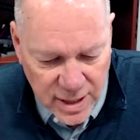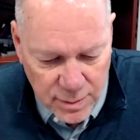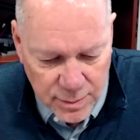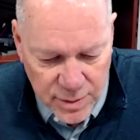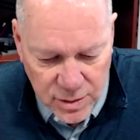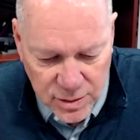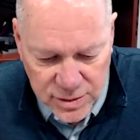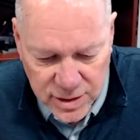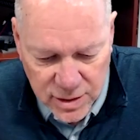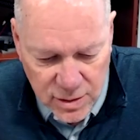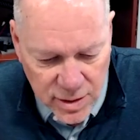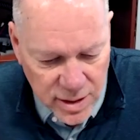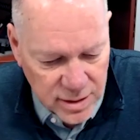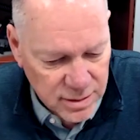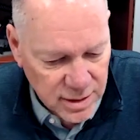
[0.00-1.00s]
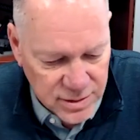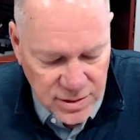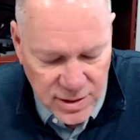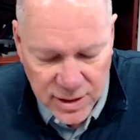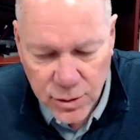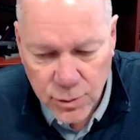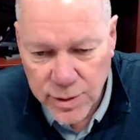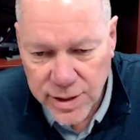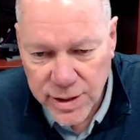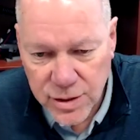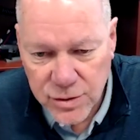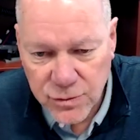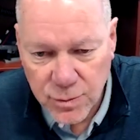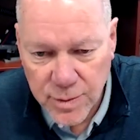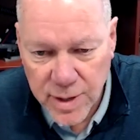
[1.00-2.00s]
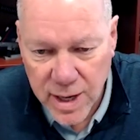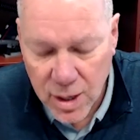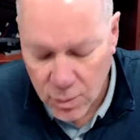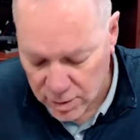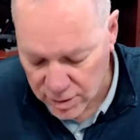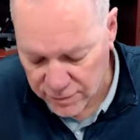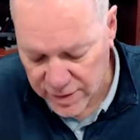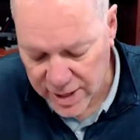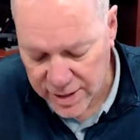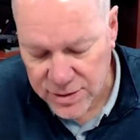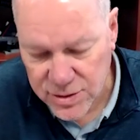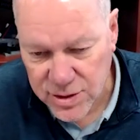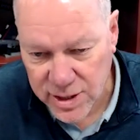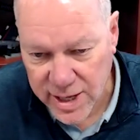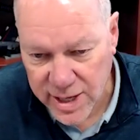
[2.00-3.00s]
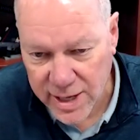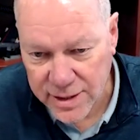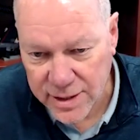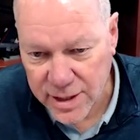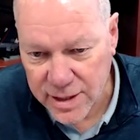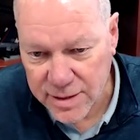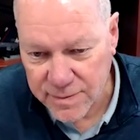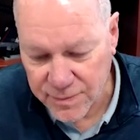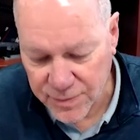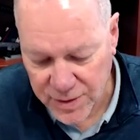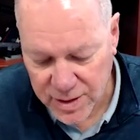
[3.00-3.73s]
of the military, let's say 3 years from now, will have had a SIG handgun,